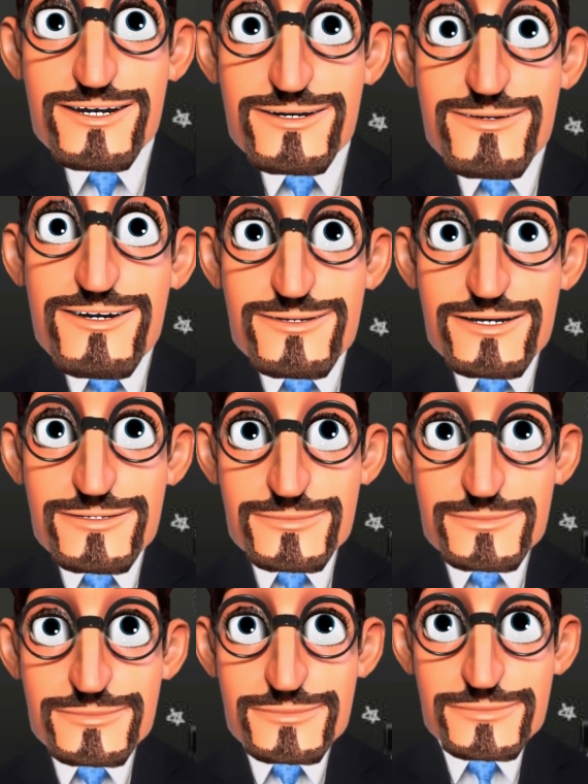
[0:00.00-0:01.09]
of the backup
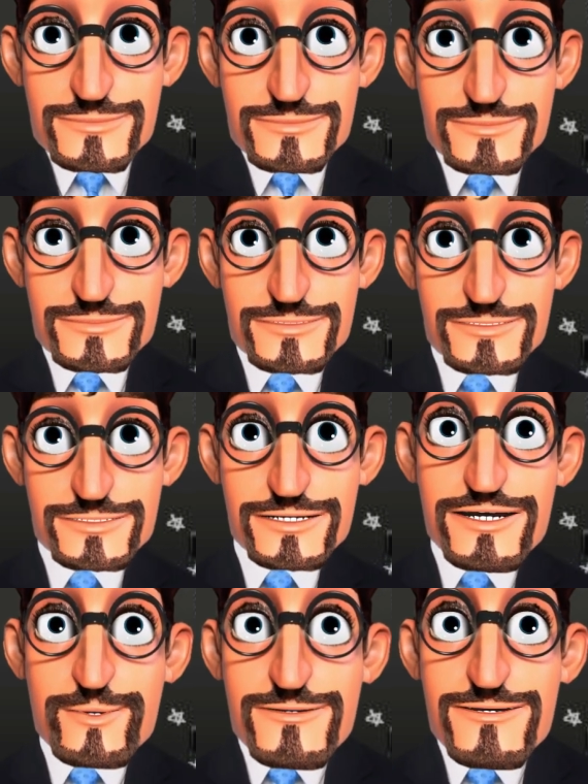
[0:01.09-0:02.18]

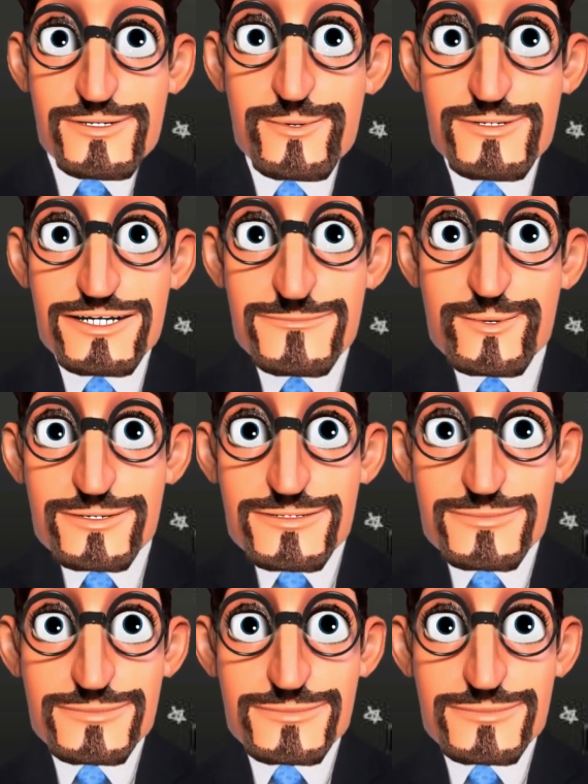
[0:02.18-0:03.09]
and your network speed.